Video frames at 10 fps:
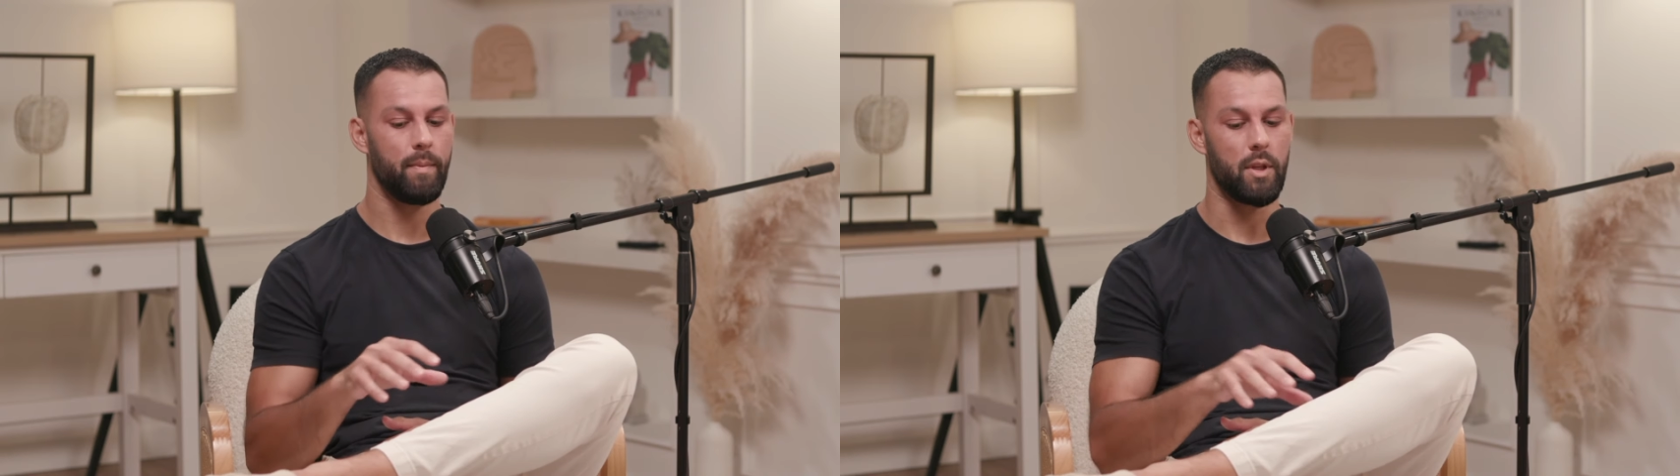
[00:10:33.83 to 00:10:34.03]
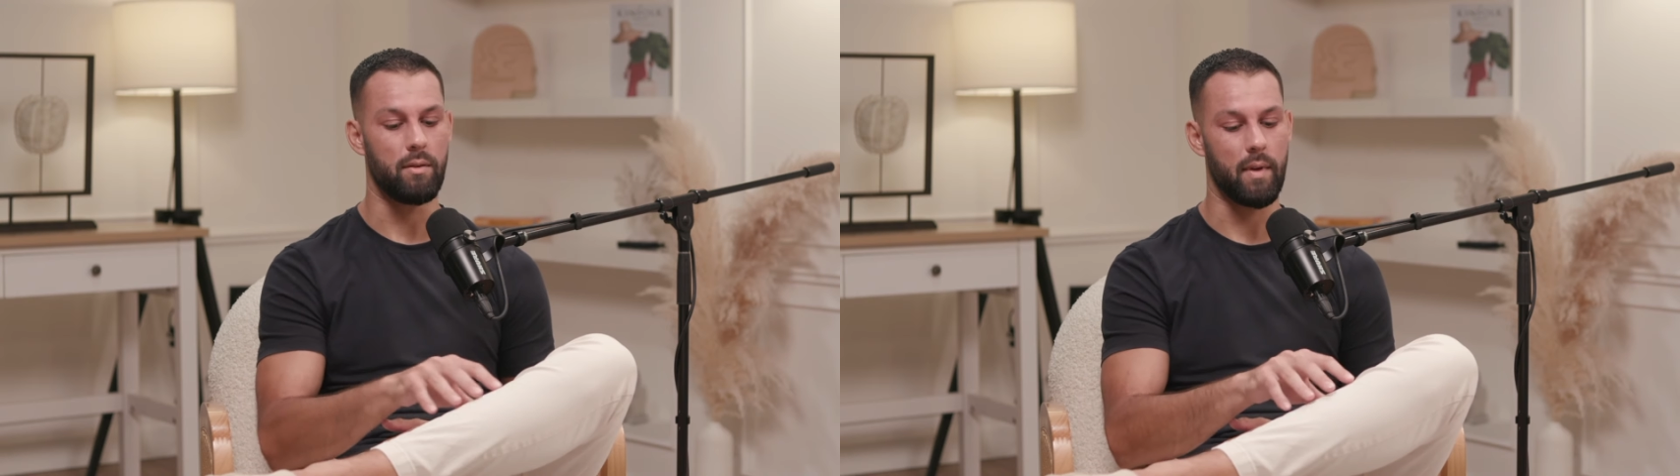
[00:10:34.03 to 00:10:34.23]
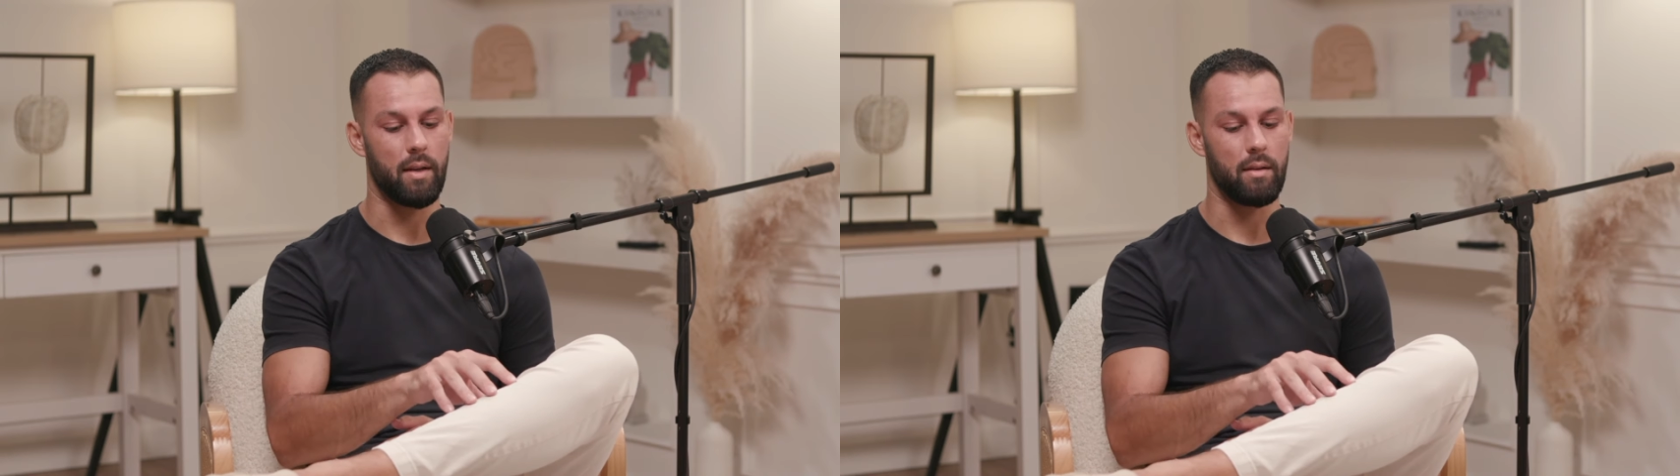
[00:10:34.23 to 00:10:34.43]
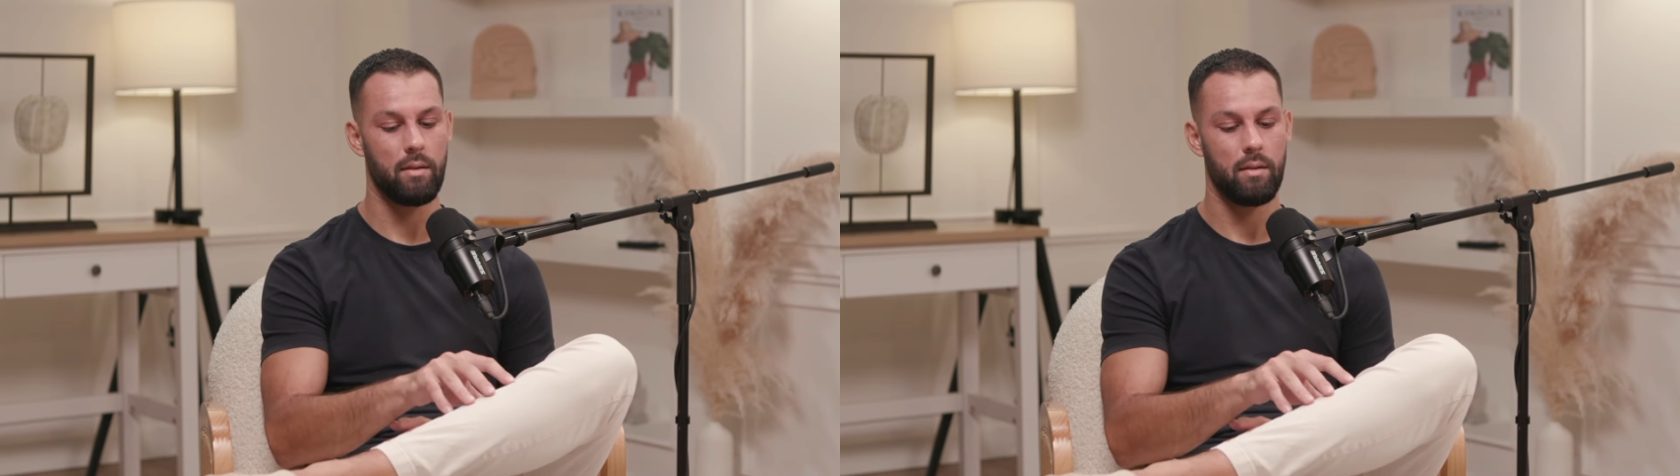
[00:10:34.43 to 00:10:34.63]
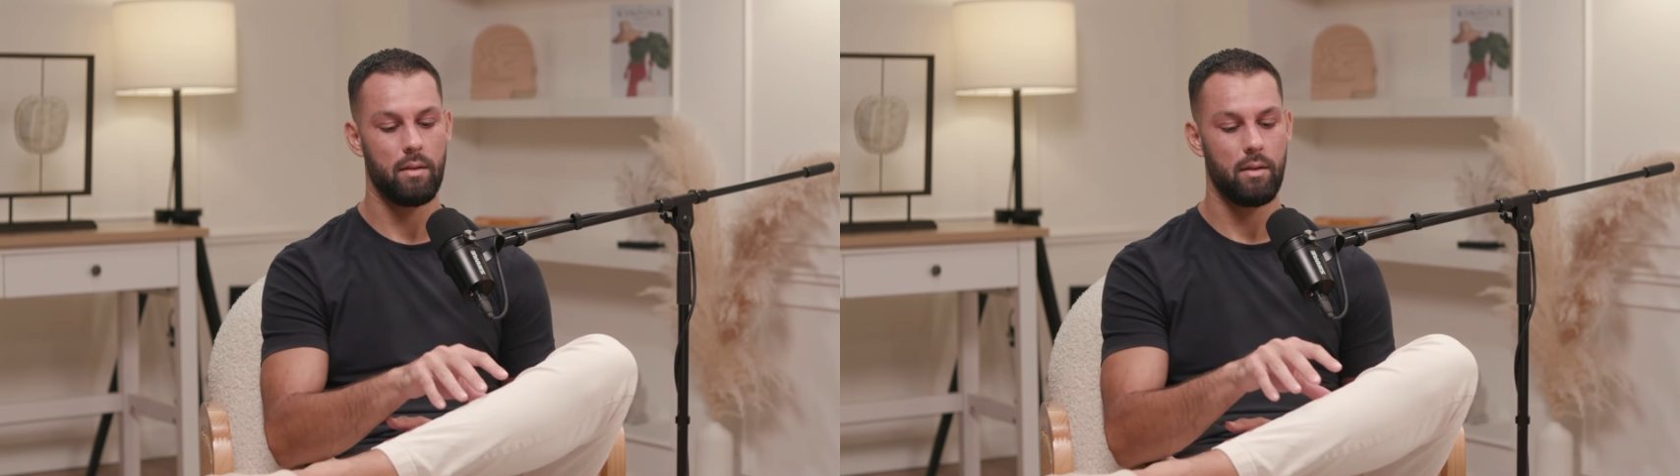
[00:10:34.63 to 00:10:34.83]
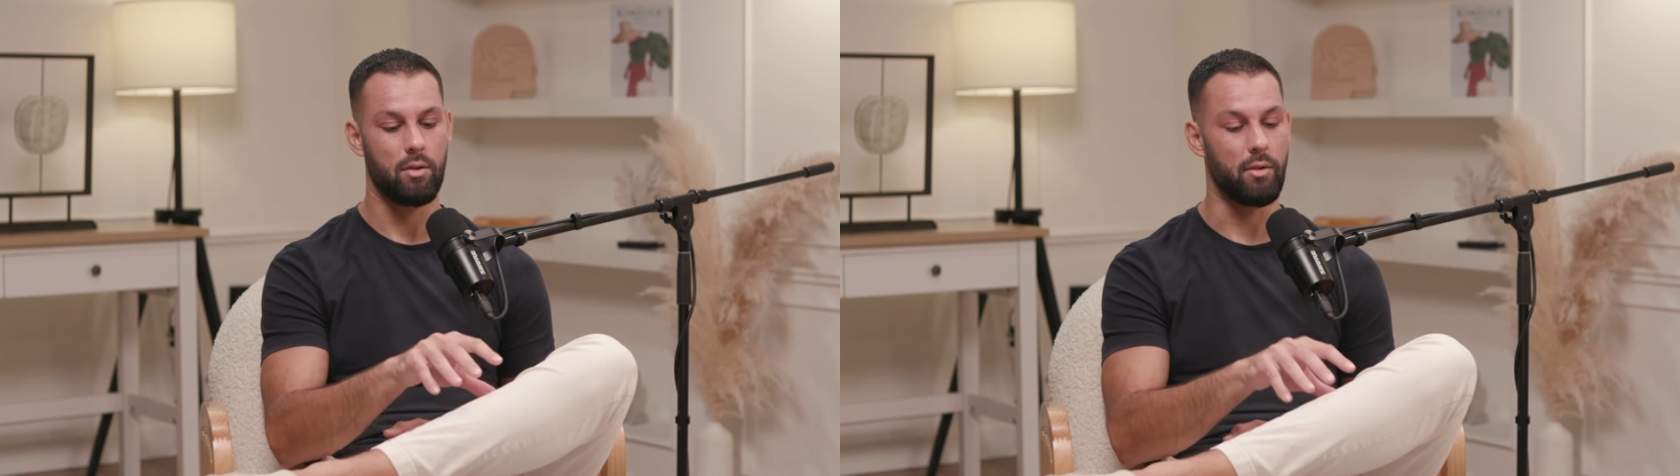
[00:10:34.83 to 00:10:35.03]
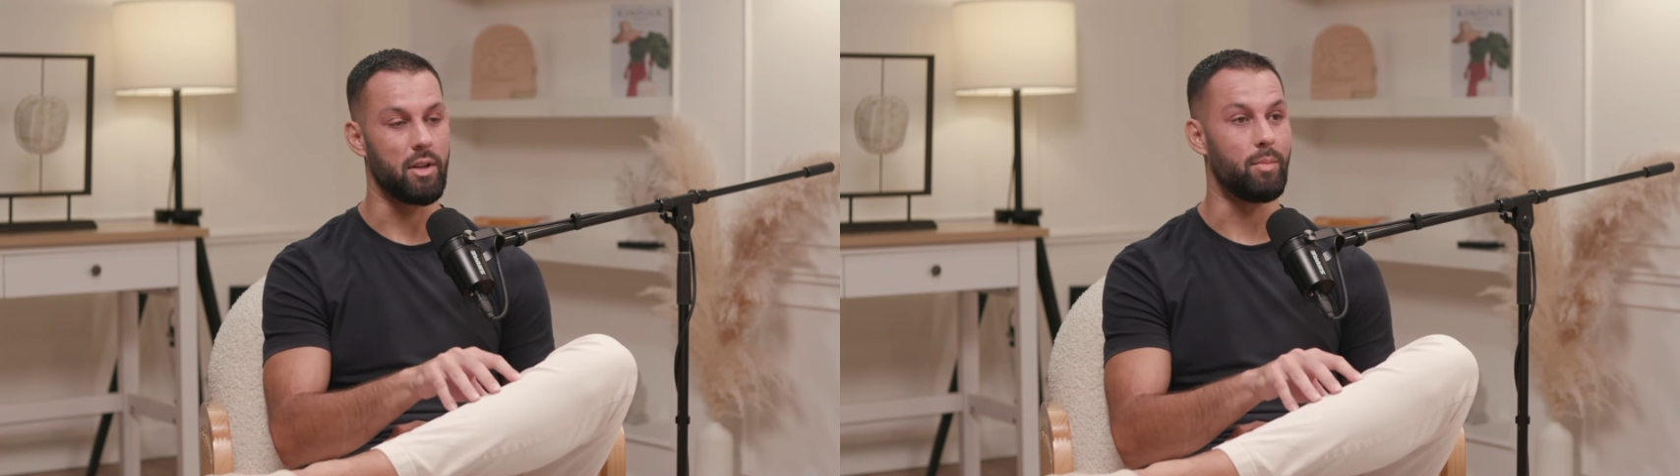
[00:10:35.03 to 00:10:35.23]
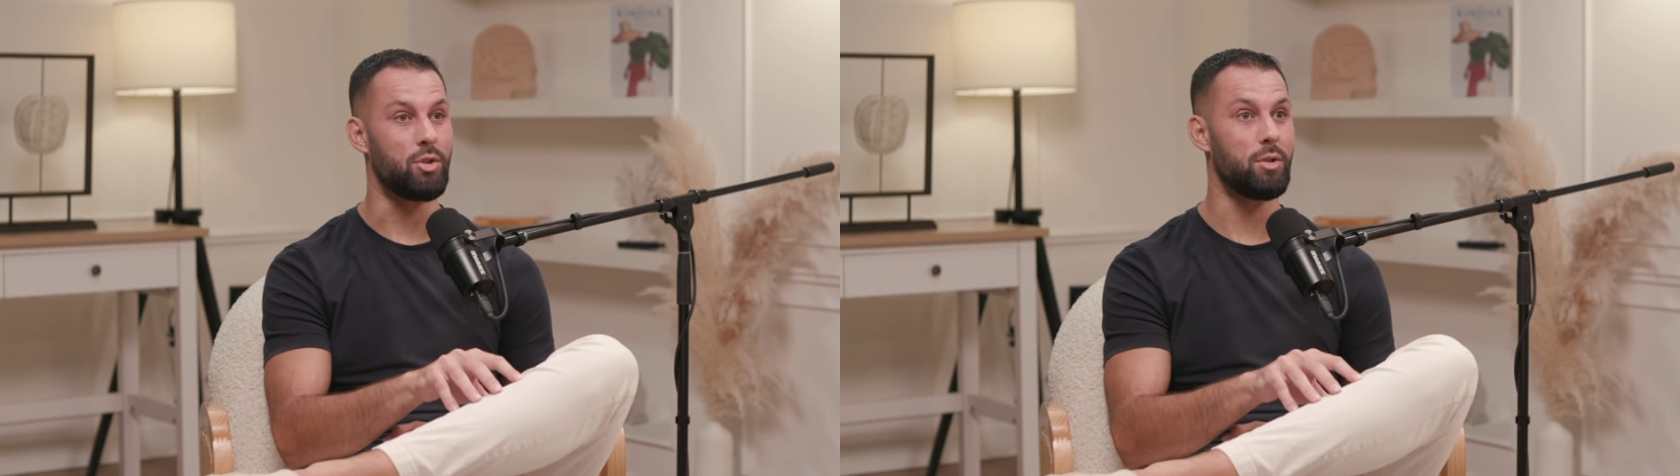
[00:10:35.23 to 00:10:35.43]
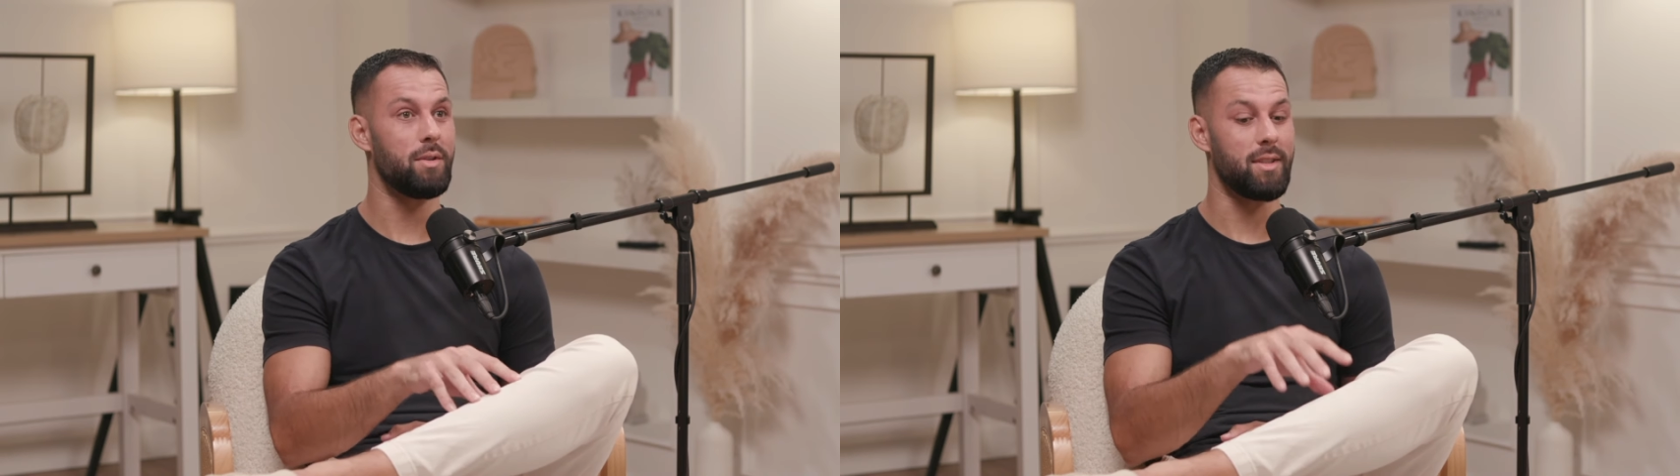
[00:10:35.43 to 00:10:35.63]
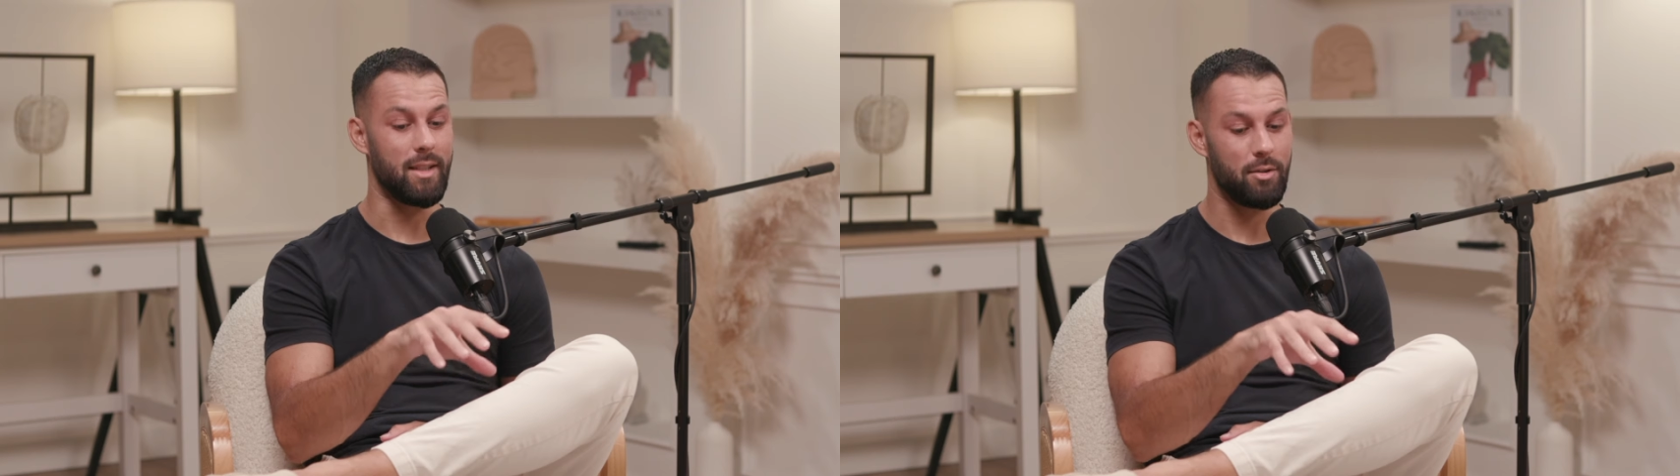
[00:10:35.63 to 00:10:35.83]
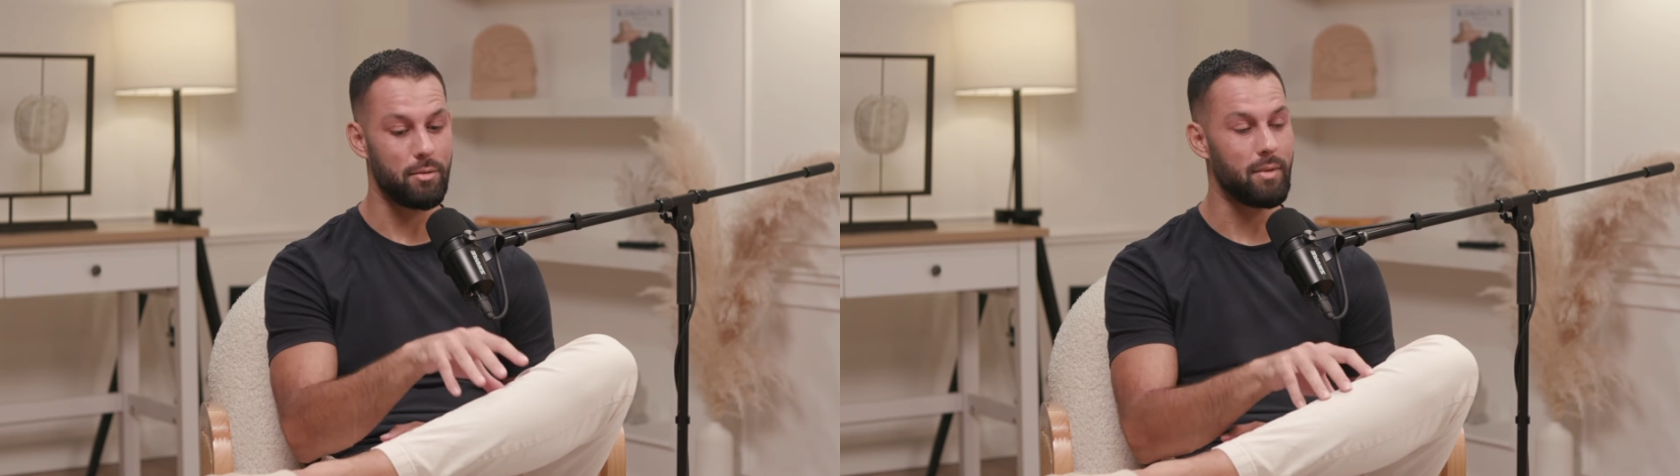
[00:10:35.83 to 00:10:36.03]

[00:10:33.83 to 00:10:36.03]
you've then got the opportunity to